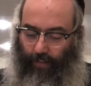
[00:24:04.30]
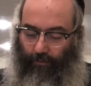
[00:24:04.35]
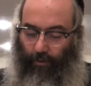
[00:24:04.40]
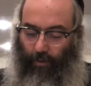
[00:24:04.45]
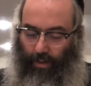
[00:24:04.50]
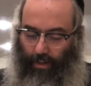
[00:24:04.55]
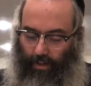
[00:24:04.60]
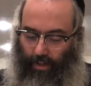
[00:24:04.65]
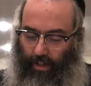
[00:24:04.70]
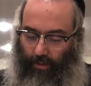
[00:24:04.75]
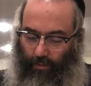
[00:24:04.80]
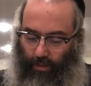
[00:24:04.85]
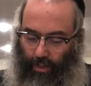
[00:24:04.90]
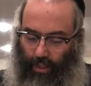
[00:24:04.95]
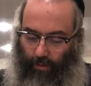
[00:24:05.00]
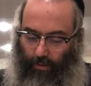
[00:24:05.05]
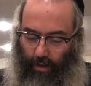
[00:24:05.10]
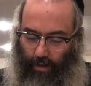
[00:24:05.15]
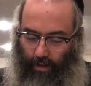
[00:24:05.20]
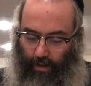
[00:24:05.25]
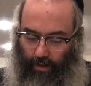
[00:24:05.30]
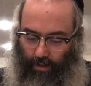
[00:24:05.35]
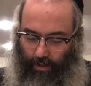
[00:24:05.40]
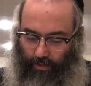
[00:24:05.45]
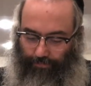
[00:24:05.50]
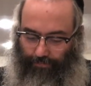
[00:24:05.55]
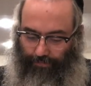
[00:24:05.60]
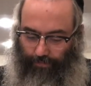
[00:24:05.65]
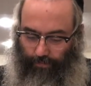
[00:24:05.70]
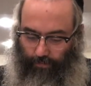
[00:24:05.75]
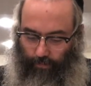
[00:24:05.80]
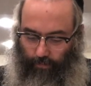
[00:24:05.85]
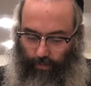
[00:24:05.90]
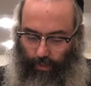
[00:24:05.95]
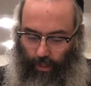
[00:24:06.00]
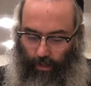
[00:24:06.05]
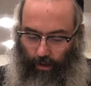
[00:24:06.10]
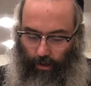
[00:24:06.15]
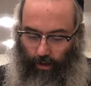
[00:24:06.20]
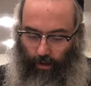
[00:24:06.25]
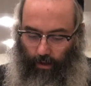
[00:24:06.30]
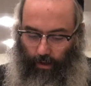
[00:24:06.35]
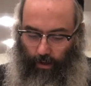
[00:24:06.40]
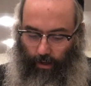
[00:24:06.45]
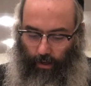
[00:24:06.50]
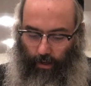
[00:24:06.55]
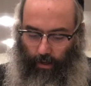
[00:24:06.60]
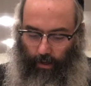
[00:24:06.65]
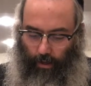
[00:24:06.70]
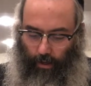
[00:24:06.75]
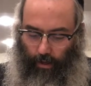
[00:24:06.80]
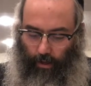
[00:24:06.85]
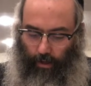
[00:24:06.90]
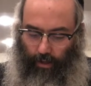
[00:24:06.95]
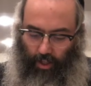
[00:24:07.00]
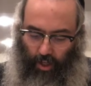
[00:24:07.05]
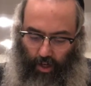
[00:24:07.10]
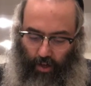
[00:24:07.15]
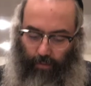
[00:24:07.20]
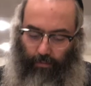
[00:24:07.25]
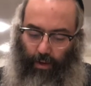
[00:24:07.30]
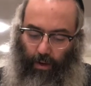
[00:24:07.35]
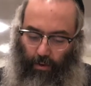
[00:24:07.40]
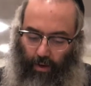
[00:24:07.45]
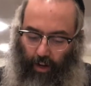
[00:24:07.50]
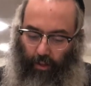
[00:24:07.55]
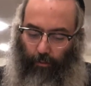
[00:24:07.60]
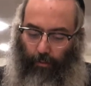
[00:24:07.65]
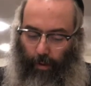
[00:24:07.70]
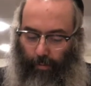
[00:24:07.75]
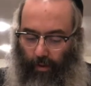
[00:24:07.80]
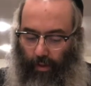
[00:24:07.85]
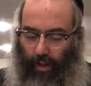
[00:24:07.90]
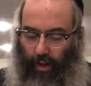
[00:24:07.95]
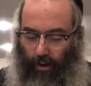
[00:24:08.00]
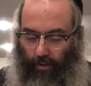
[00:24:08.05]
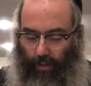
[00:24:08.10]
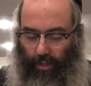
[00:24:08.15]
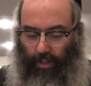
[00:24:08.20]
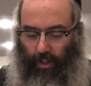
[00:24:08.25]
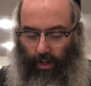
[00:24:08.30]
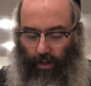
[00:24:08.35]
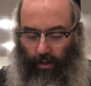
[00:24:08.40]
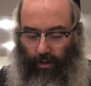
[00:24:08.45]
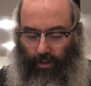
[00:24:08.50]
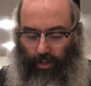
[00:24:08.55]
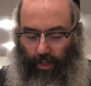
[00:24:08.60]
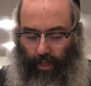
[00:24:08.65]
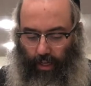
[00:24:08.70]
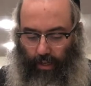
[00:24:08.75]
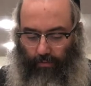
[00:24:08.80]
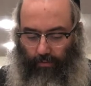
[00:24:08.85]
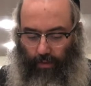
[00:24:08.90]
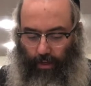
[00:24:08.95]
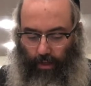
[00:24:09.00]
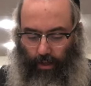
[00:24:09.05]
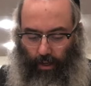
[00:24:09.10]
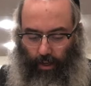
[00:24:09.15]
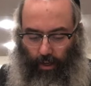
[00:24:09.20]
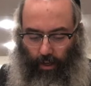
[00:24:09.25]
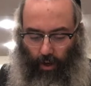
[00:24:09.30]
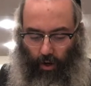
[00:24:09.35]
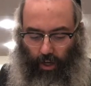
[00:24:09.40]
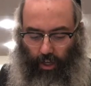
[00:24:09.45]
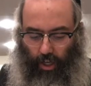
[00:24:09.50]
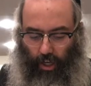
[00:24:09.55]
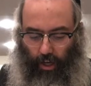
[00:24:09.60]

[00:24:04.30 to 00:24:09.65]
voice, and we'll see what it is. So there were other people there, and they started to sing. And